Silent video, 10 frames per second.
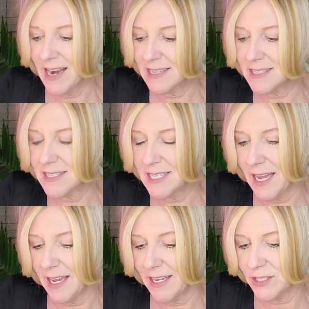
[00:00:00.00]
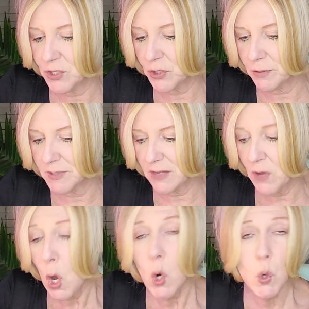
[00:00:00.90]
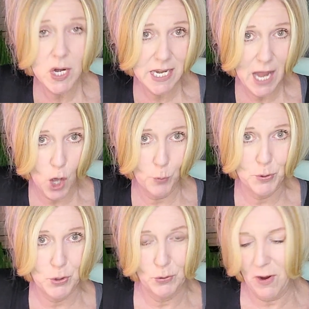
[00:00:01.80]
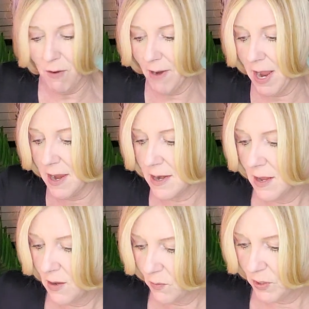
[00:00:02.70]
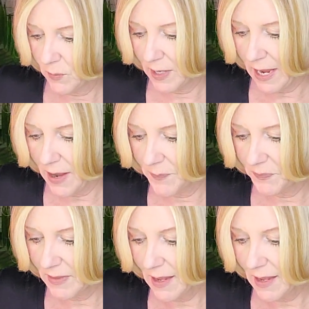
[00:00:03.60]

that has to say in terms of who can help you, all right? What do we get?